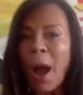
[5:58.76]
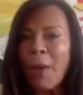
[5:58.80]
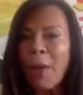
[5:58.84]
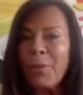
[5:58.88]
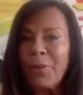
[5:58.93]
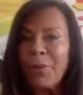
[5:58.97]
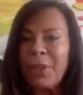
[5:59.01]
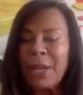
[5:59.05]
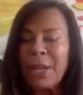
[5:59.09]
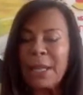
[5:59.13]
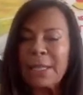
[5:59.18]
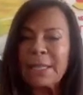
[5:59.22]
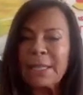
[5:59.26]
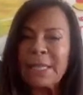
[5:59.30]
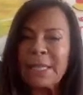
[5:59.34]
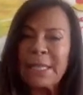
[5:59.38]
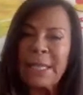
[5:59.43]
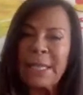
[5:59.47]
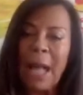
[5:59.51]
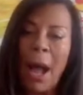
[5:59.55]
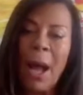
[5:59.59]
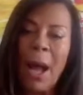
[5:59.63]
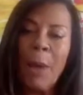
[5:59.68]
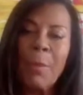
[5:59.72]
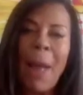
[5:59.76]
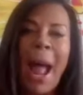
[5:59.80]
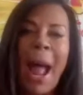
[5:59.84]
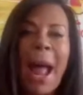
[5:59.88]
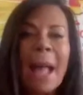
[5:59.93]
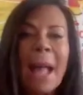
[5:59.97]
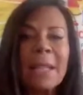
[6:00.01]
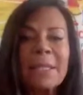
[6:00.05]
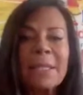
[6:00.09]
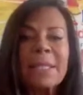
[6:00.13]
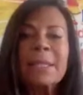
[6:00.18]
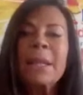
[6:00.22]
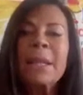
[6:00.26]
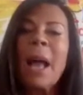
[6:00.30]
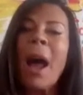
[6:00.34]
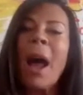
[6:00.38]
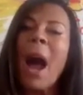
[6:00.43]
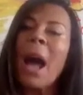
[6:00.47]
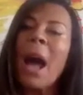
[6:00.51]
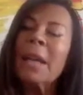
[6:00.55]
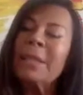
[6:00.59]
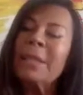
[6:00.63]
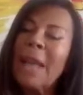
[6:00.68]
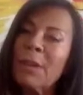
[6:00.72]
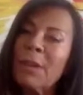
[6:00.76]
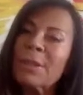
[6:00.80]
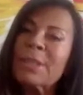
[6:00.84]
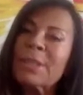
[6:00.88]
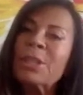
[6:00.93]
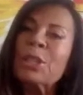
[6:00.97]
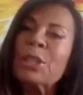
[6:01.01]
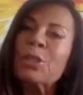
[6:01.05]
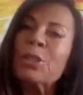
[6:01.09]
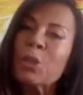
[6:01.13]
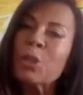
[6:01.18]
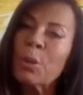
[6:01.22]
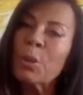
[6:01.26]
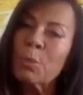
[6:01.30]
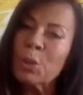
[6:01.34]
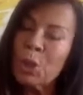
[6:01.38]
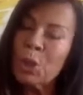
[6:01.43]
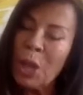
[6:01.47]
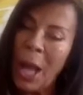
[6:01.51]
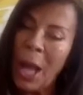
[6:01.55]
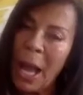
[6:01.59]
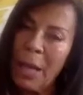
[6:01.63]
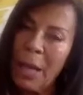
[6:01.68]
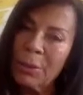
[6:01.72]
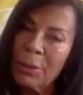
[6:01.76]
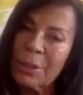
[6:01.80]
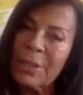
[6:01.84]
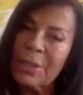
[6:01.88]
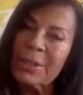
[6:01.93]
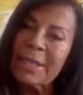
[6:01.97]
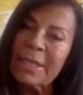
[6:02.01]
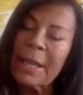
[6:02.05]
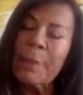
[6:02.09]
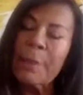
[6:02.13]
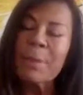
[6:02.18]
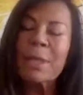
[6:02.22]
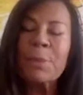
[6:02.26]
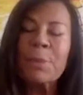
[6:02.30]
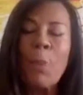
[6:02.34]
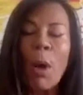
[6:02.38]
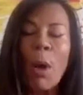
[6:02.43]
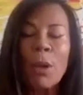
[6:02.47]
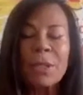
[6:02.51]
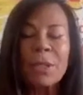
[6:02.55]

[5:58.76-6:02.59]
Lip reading: of this has a Down syndrome child. His name is Paul